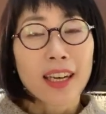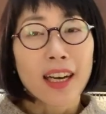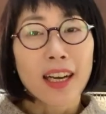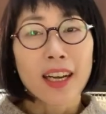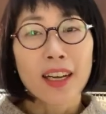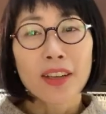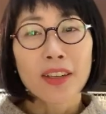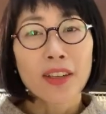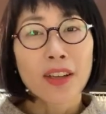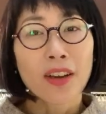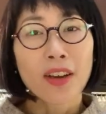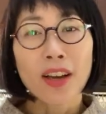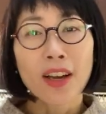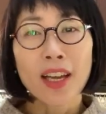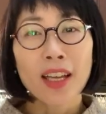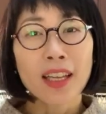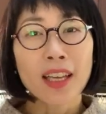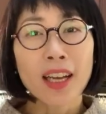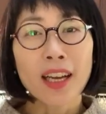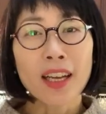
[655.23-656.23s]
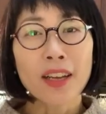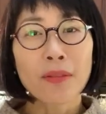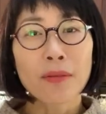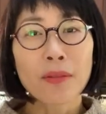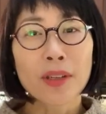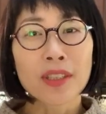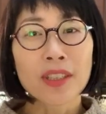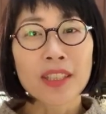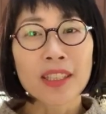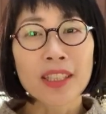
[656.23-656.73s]
I don't know, I, I
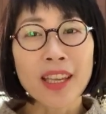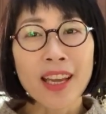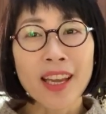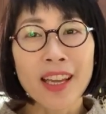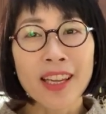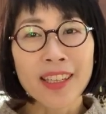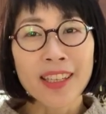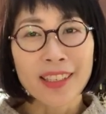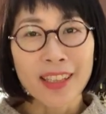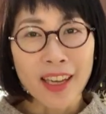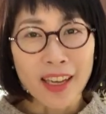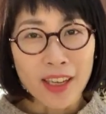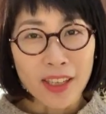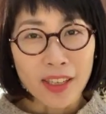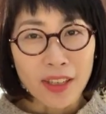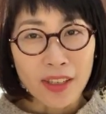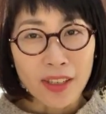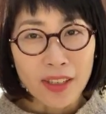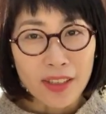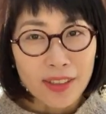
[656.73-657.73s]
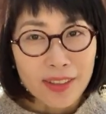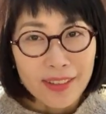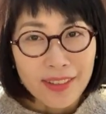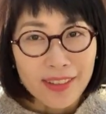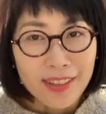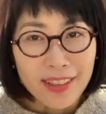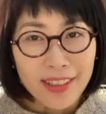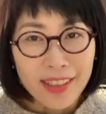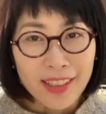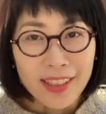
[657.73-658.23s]
was saying, uh,
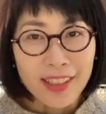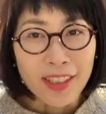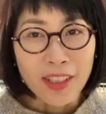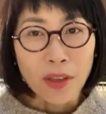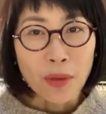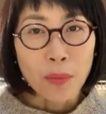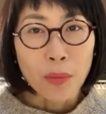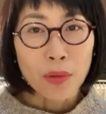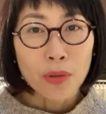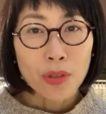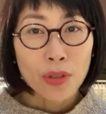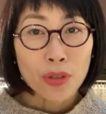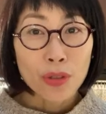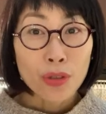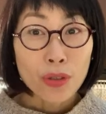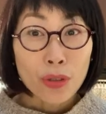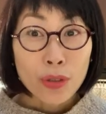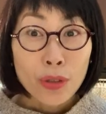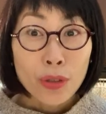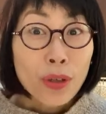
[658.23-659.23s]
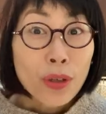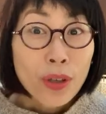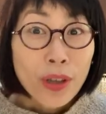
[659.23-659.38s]
you know, bonjour,